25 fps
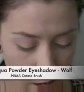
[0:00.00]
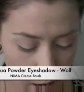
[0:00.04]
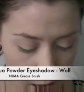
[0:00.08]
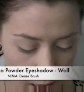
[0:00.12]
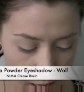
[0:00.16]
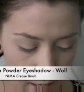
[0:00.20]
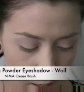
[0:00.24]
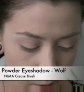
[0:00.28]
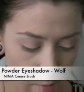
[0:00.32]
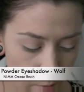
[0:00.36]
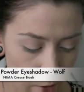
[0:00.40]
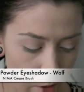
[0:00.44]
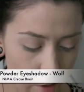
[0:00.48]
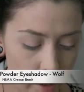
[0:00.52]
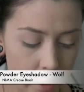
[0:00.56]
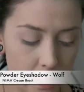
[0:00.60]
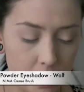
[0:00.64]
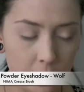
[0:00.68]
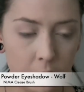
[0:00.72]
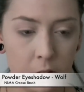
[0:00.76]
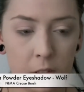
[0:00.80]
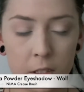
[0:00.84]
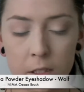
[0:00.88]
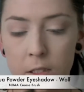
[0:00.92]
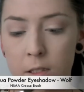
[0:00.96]
and I'm going
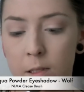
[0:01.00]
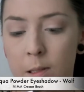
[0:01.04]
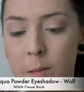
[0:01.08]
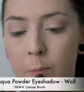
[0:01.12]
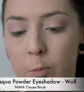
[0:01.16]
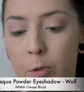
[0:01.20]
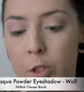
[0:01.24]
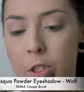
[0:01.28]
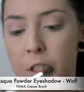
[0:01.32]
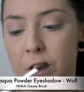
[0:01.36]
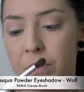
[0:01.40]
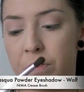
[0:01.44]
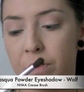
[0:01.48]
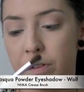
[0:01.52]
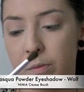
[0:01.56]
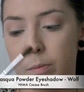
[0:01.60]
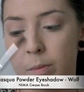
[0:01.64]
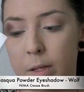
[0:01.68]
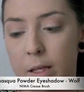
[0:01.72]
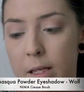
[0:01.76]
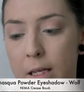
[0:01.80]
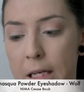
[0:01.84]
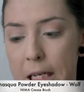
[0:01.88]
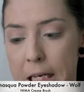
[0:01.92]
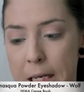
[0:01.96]
to use, this is a brush
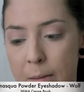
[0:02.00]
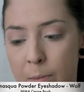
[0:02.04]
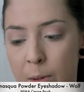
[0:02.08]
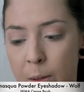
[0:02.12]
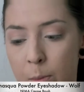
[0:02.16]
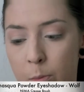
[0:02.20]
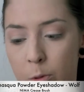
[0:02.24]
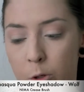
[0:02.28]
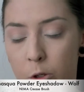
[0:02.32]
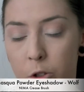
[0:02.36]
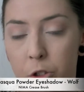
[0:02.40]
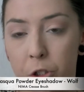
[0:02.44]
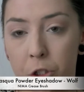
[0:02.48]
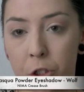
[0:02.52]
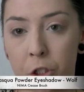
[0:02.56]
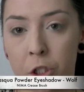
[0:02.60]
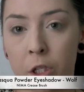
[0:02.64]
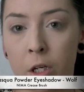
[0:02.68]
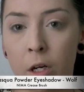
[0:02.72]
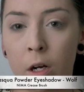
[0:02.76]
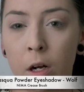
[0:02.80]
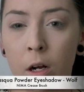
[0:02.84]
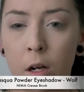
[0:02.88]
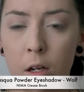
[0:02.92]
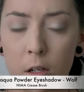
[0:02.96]
from Nema Brush.
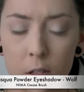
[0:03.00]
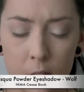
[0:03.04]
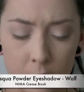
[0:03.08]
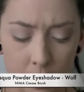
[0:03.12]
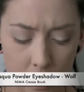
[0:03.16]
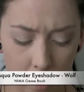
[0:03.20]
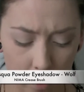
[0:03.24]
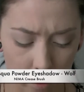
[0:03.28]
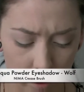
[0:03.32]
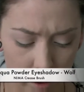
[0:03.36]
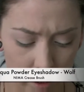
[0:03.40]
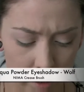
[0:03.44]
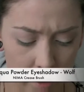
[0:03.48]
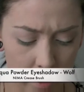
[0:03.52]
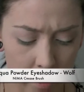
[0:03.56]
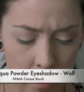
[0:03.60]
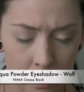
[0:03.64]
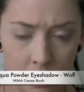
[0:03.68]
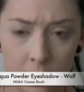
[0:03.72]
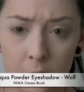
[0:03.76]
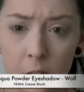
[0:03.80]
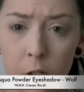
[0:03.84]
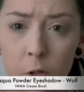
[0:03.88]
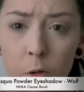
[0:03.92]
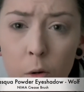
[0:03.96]
So this is
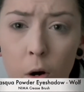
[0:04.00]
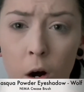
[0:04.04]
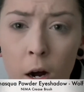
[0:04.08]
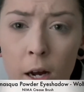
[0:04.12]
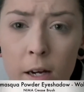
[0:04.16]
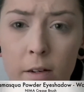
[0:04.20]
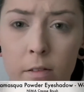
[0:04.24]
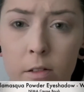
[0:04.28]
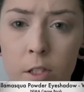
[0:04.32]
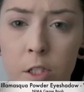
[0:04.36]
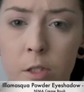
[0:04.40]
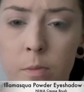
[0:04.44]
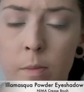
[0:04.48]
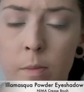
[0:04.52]
a new Irish